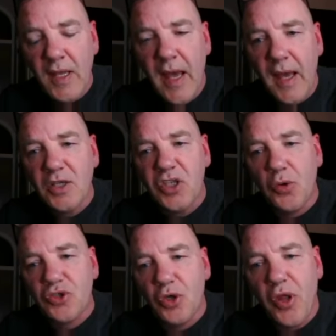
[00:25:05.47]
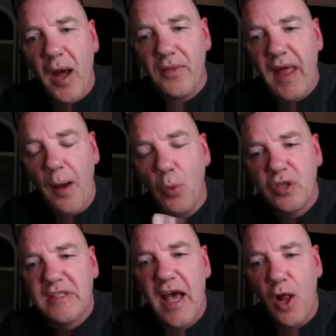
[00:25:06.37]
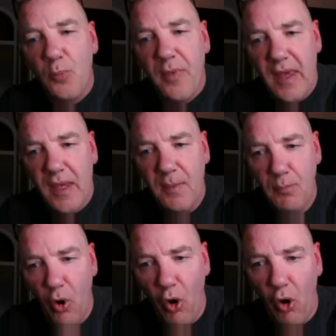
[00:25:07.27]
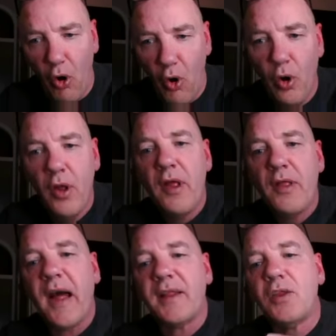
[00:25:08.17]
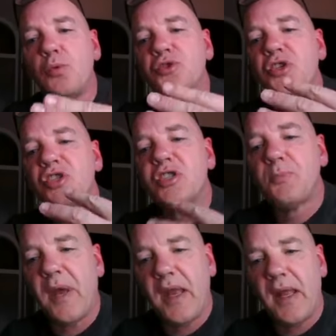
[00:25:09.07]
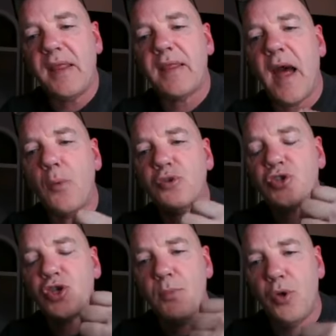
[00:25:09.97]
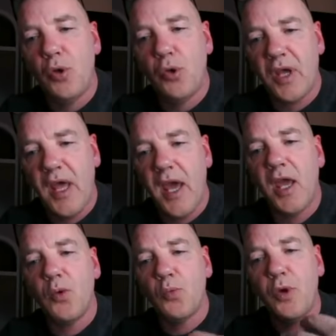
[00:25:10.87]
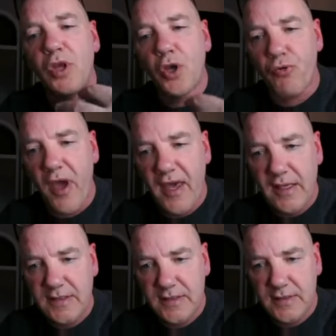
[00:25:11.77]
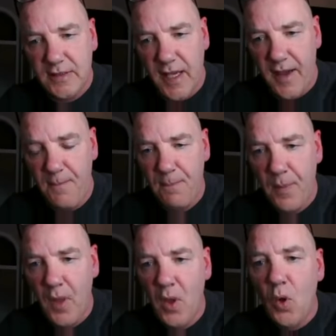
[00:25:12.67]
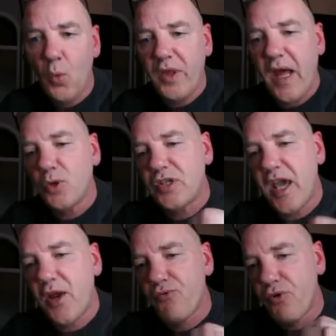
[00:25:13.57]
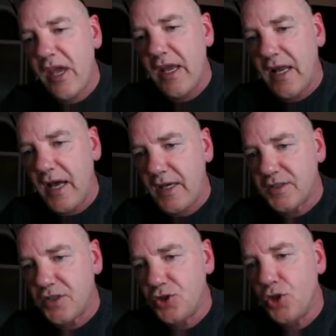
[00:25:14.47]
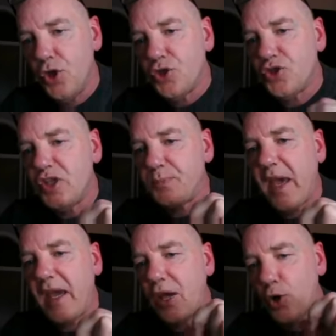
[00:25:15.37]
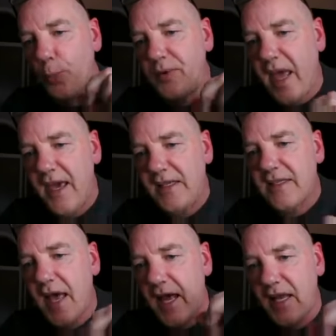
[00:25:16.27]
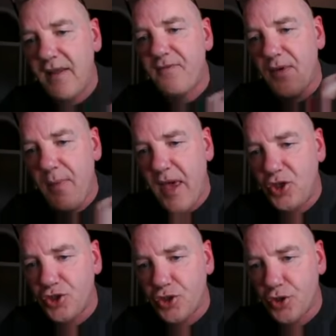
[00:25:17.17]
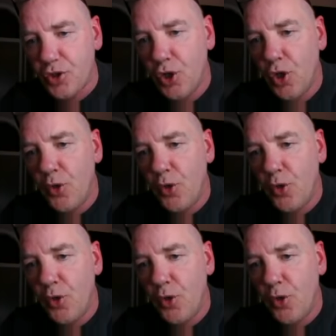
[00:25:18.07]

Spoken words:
Yeah, so that would tell me more that there was a spirit that was communicating with Grace, yeah, without her realizing she's picking up data and information,